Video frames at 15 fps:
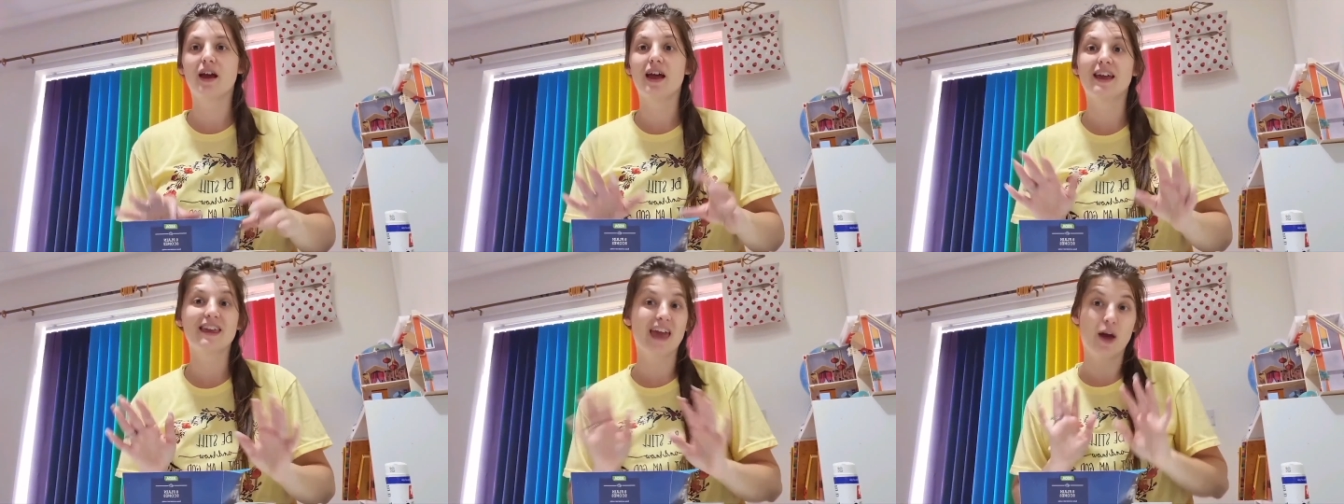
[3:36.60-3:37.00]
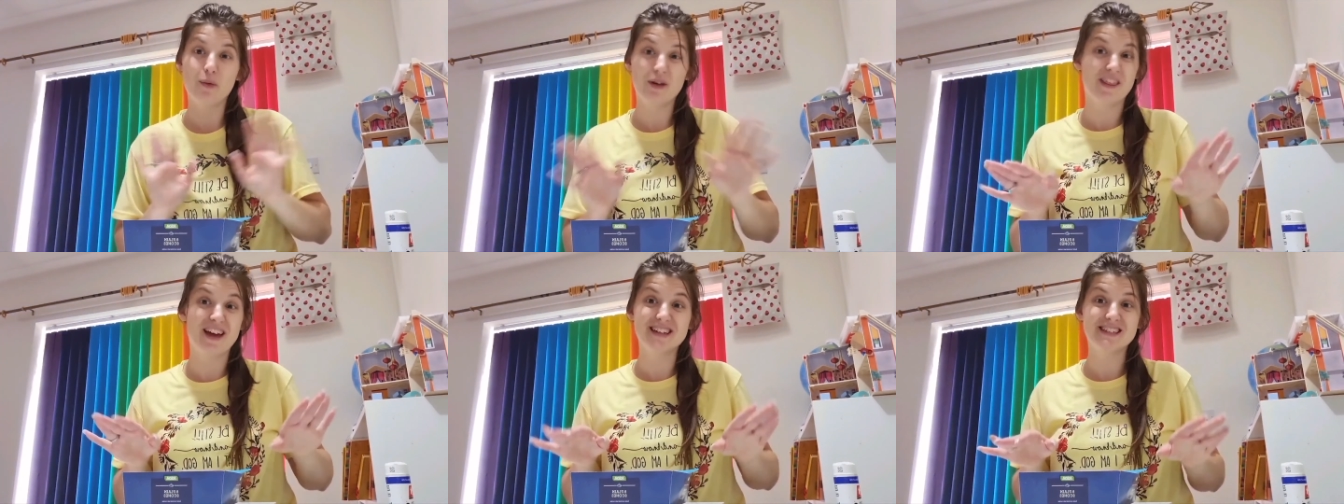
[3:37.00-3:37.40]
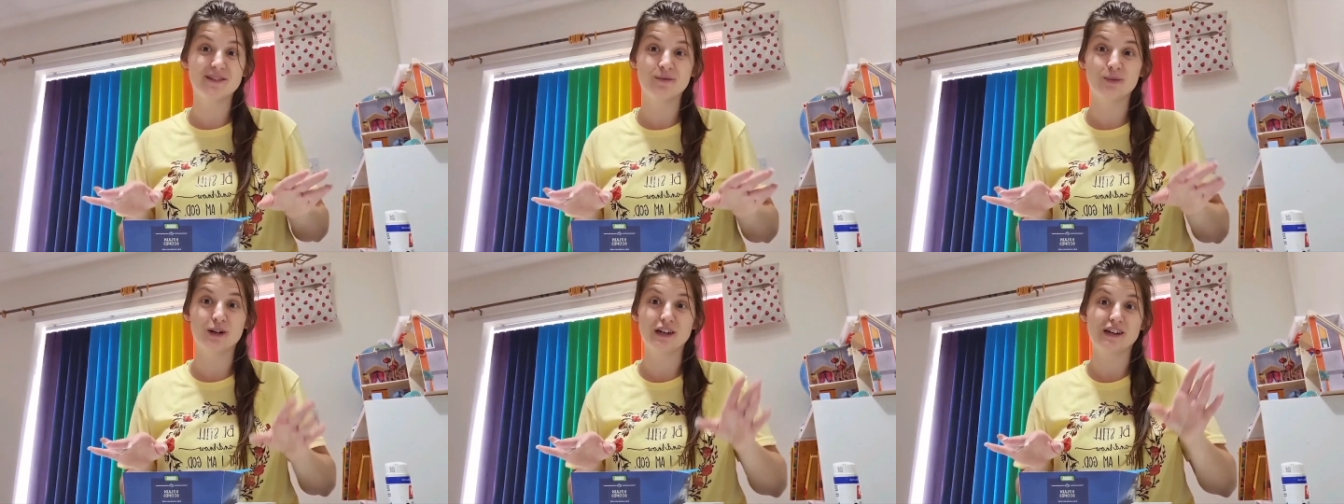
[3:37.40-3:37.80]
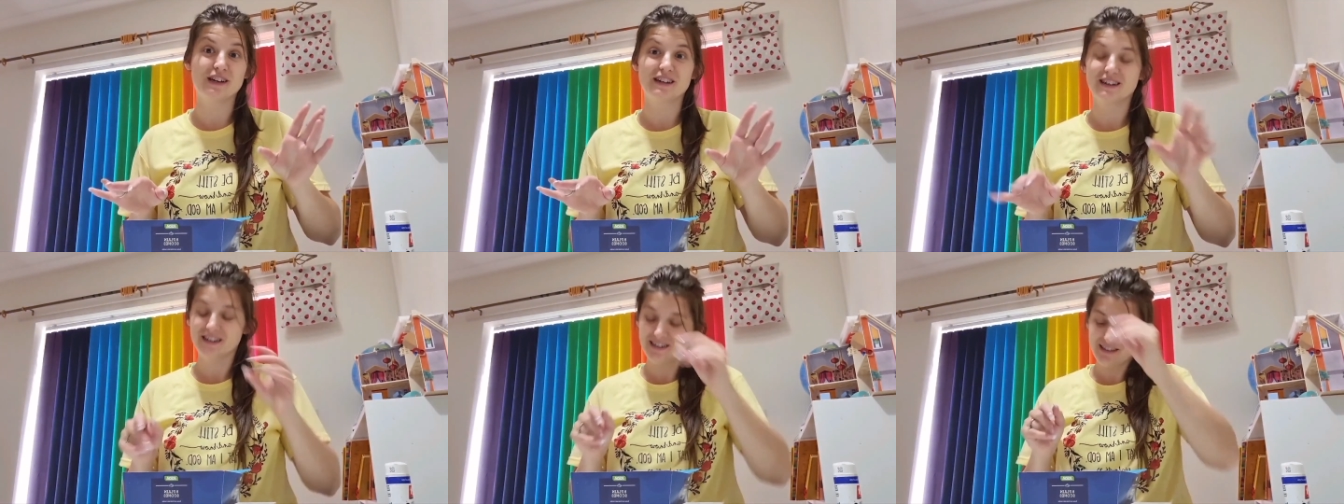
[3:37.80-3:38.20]
Okay, well that didn't
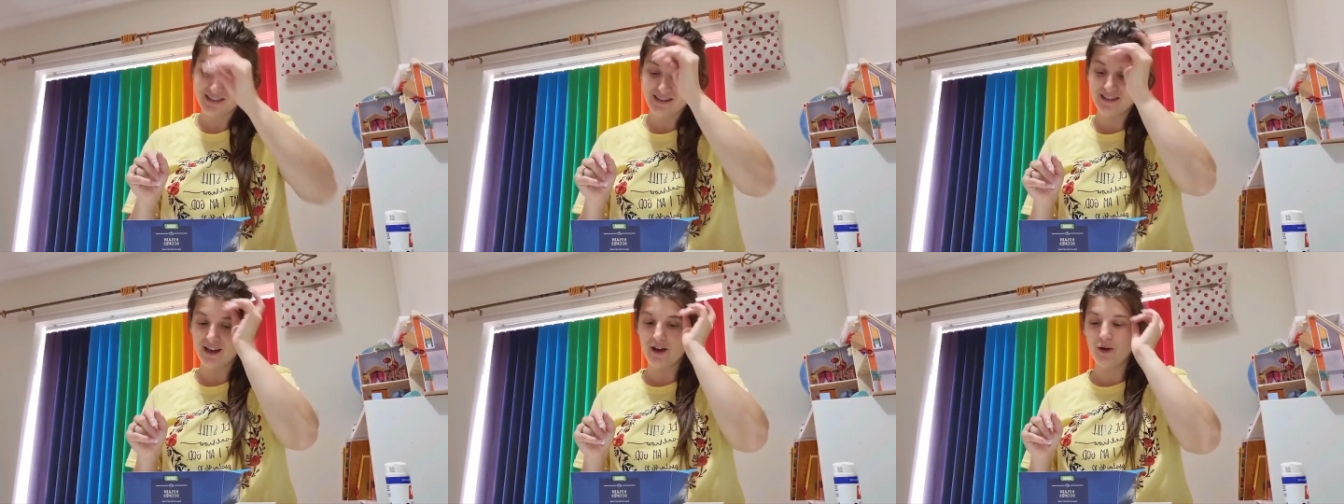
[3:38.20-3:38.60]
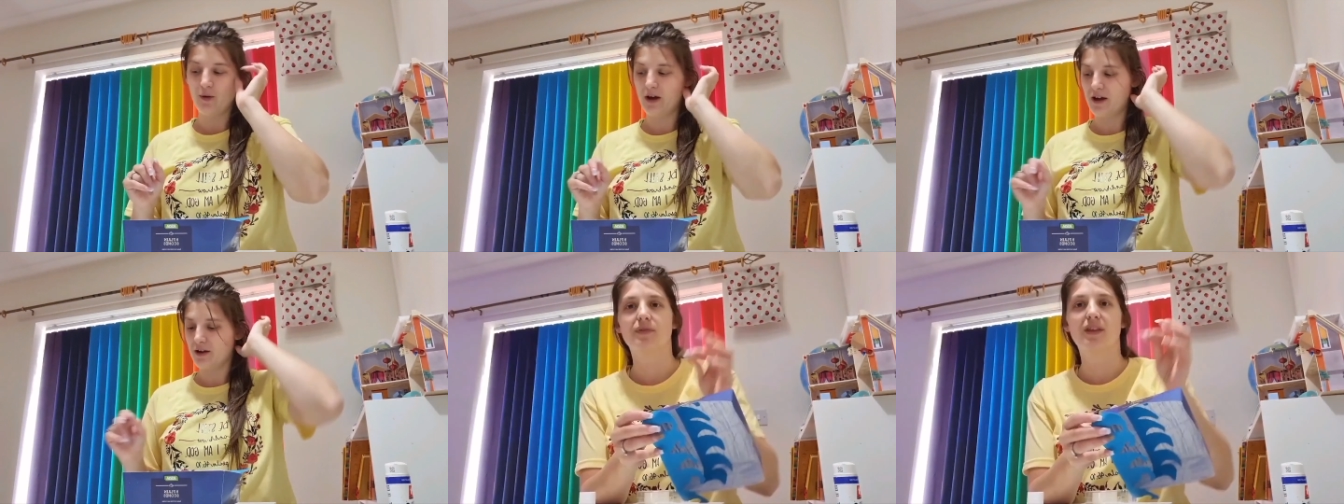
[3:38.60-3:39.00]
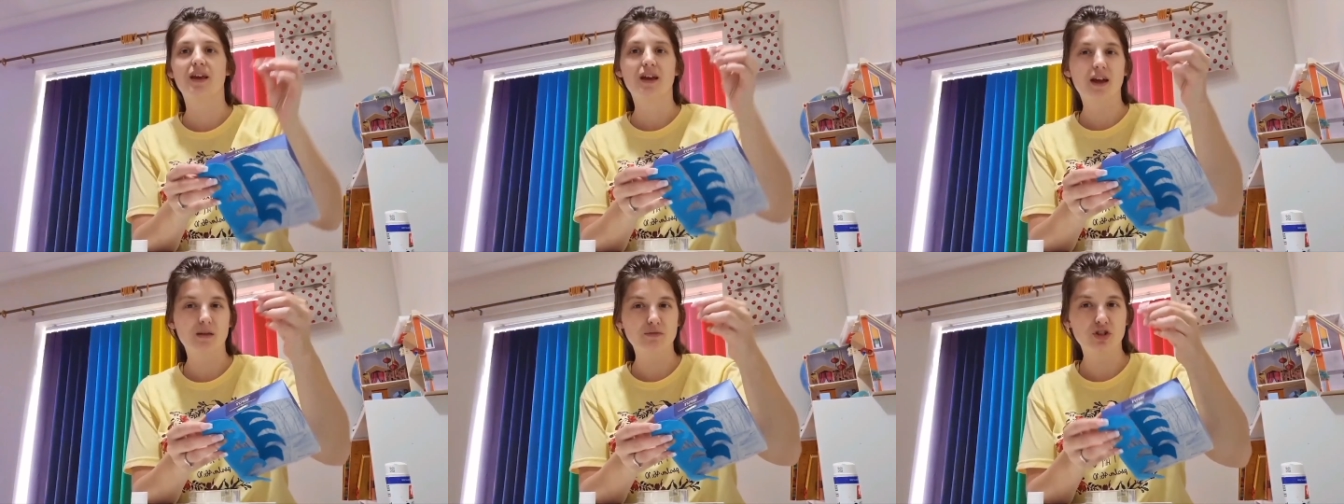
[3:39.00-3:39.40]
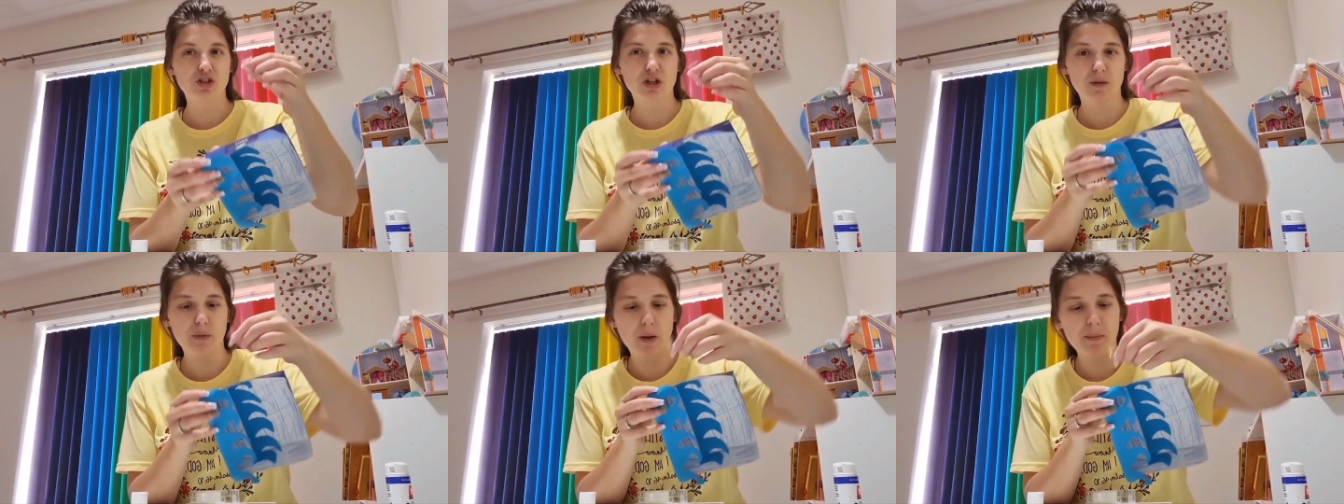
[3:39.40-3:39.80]
work, so I'm just going
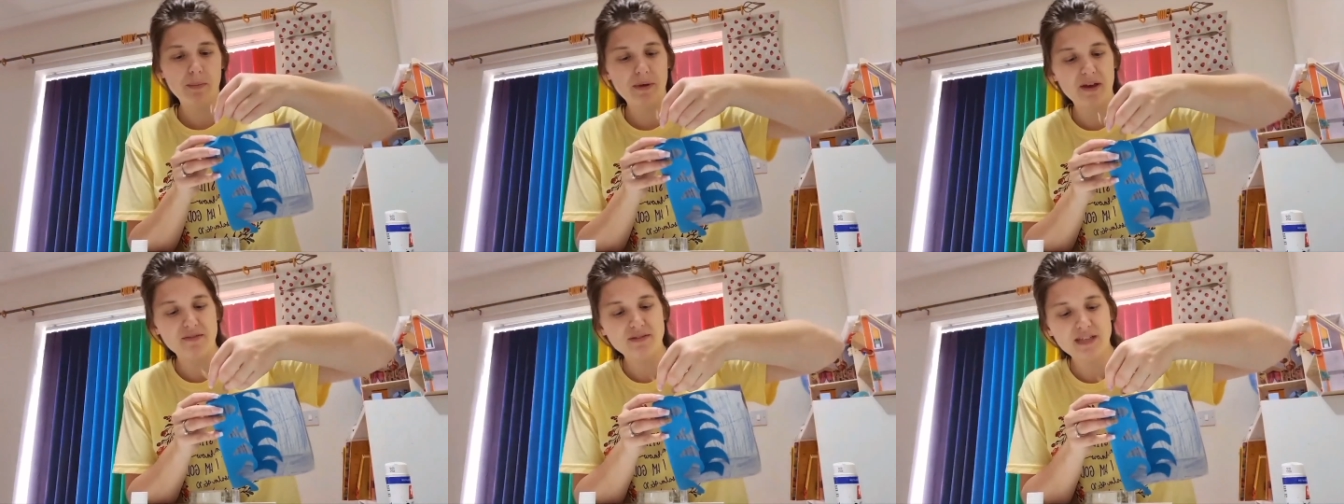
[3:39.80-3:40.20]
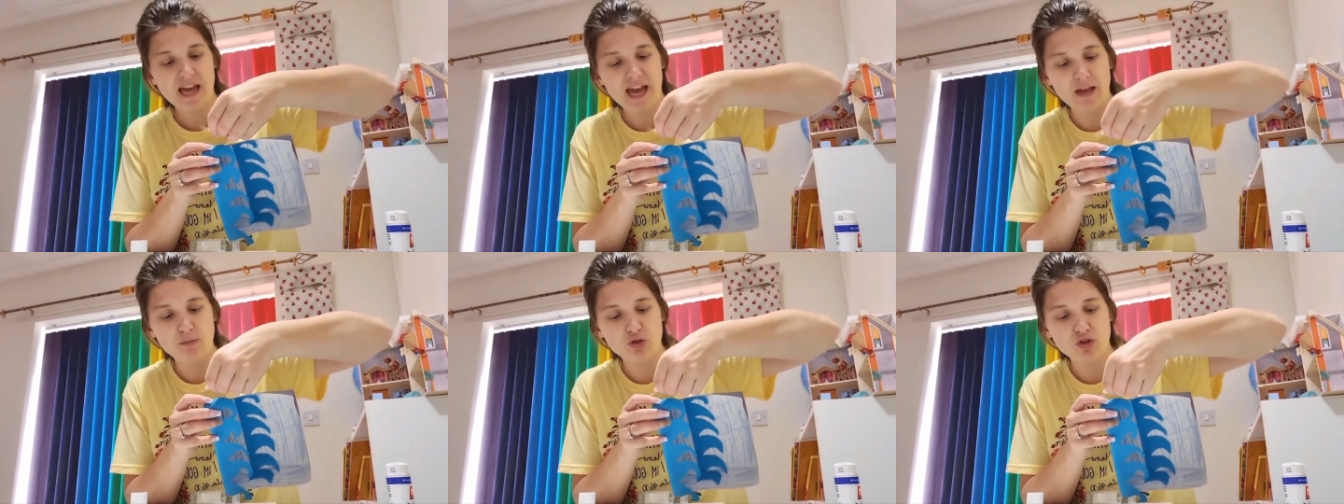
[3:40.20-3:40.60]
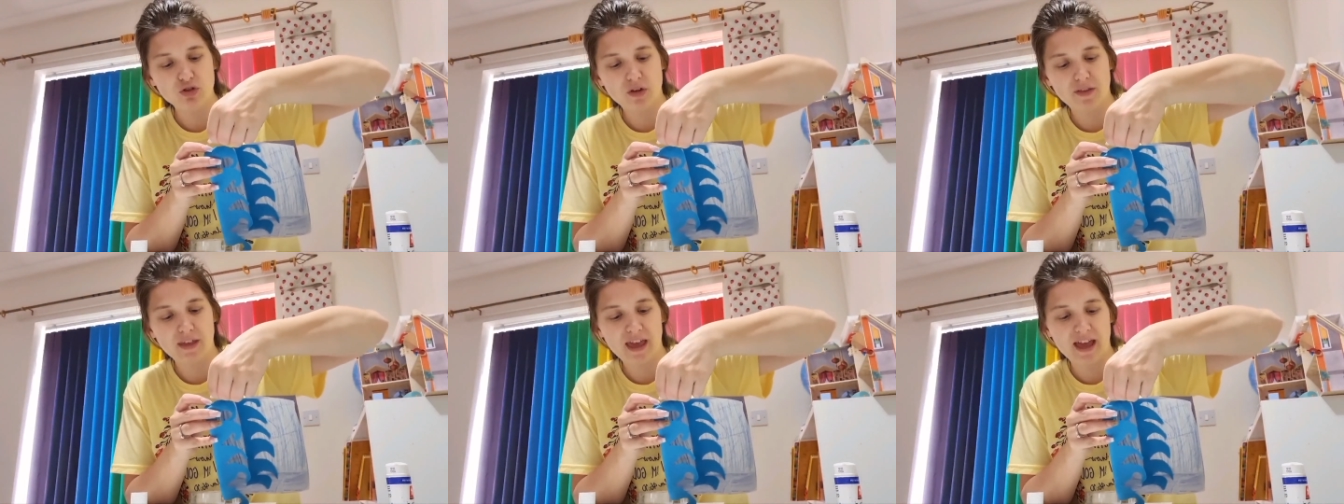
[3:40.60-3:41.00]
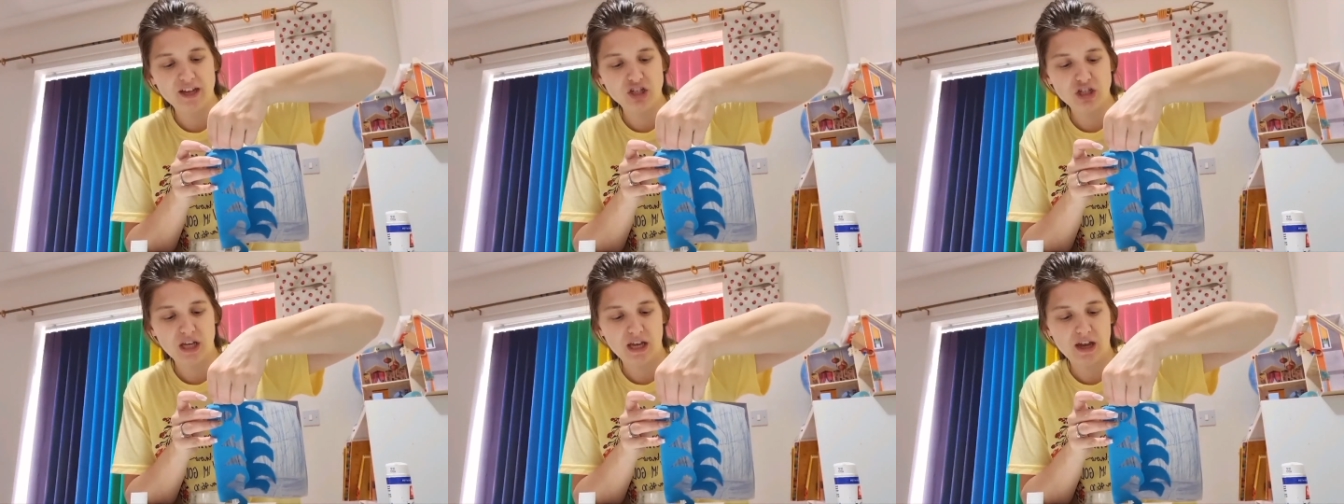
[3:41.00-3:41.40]
to pop a bit of tape just on the edge
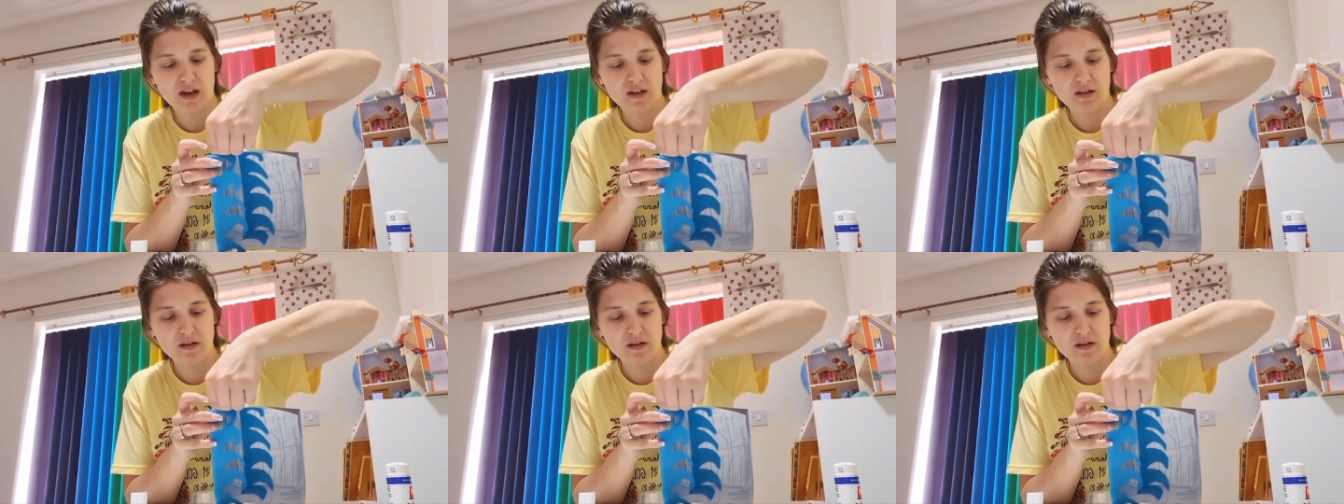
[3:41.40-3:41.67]
here,